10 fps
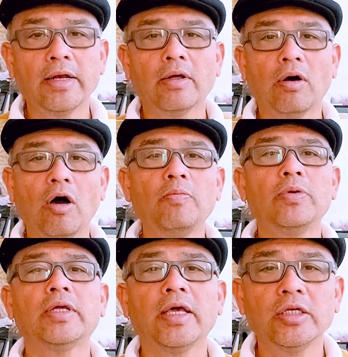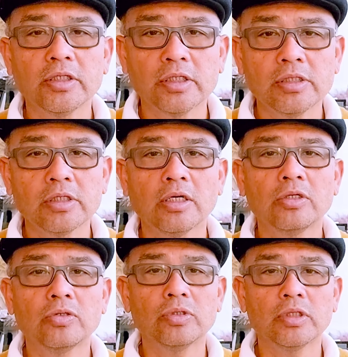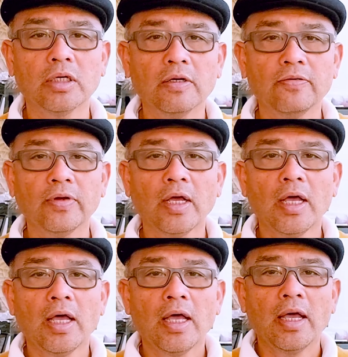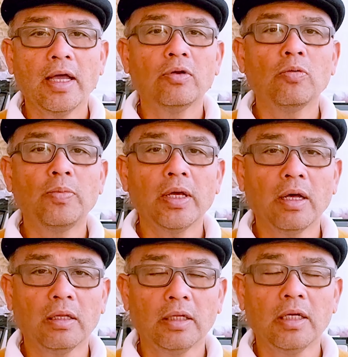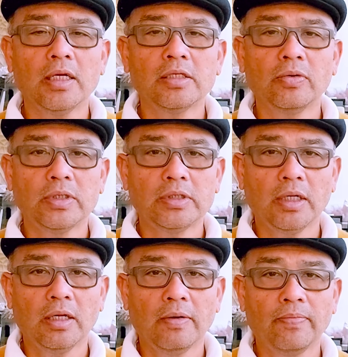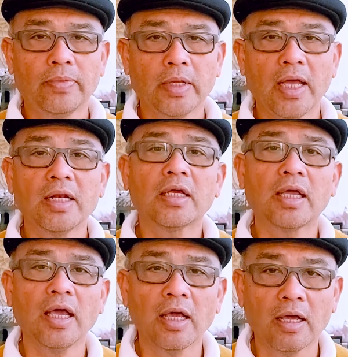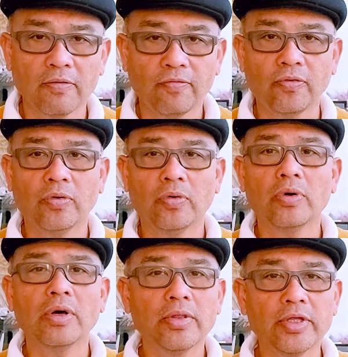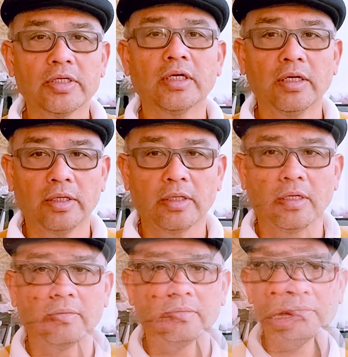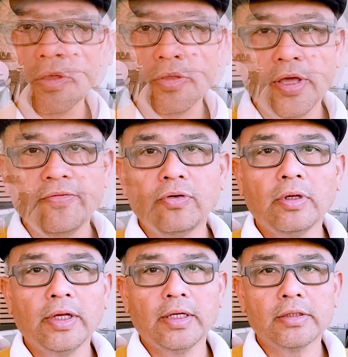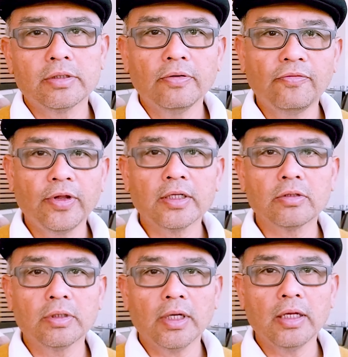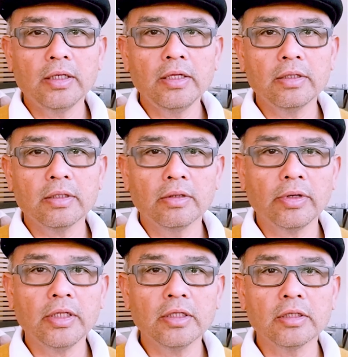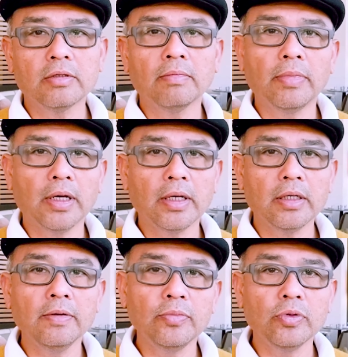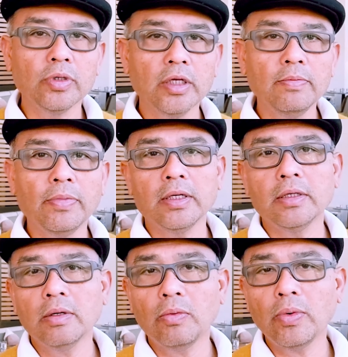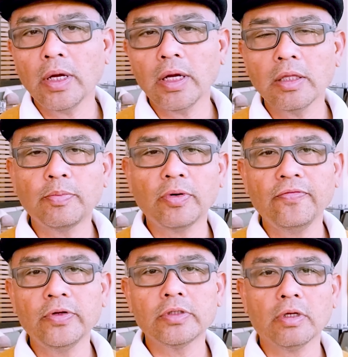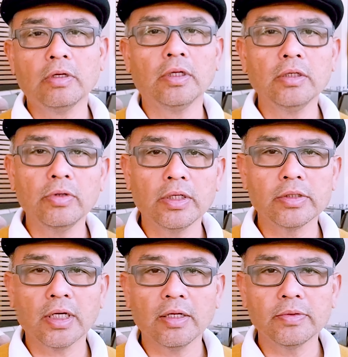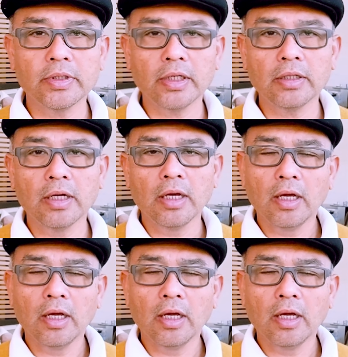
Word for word: and obligations to serve and obey Allah Azza wa Jalla and care for this earth. Therefore, let us reflect on a hadith narrated by Ibn Hibban, where the Prophet said,